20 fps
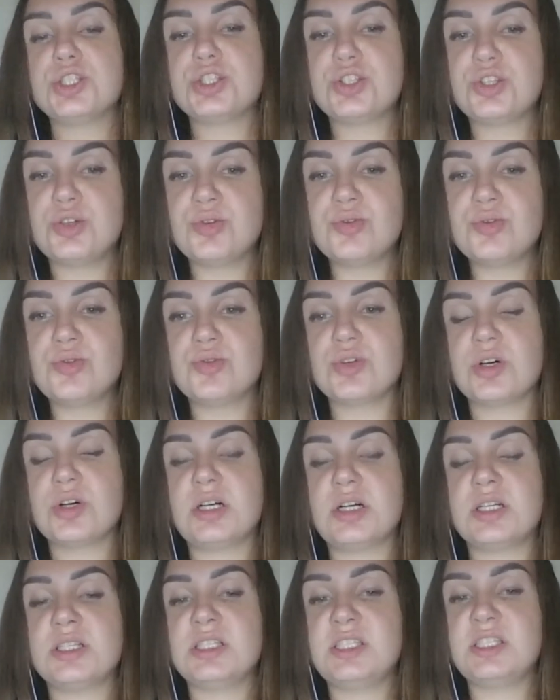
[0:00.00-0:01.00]
2
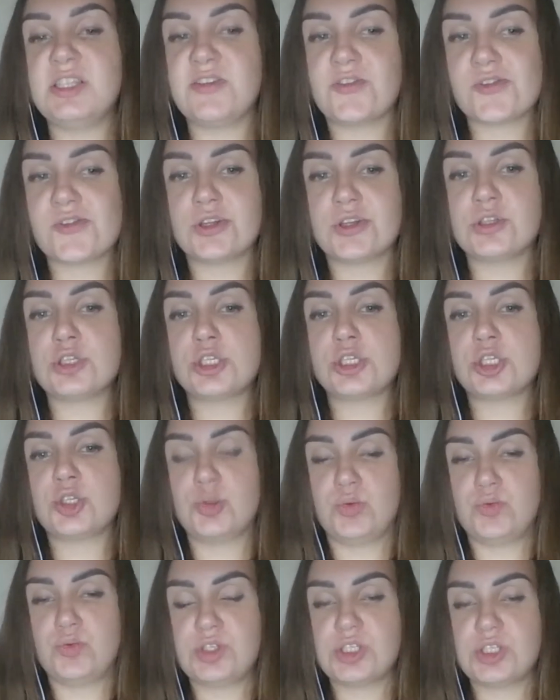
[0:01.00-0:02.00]
different
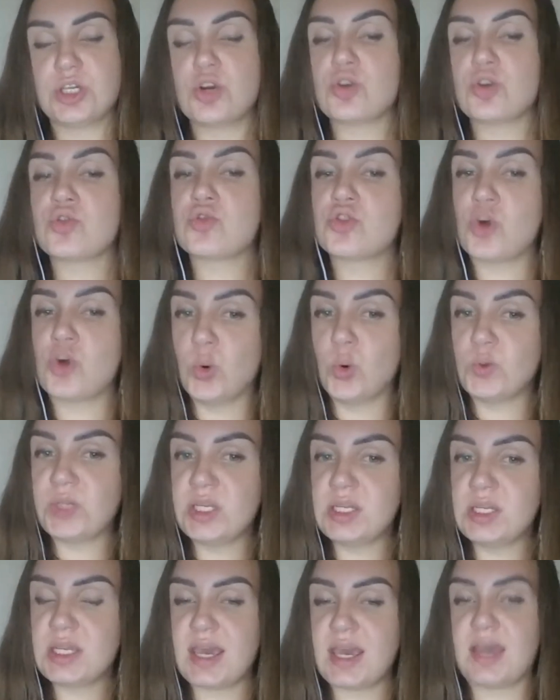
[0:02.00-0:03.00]
tools,
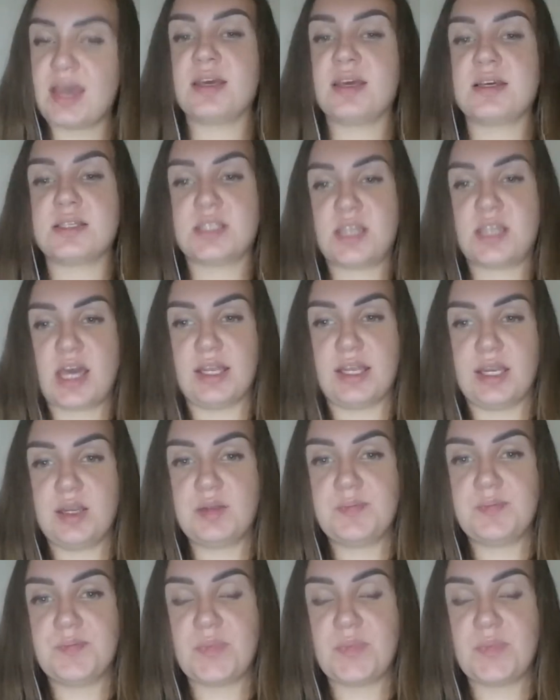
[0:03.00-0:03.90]
routing and cascading,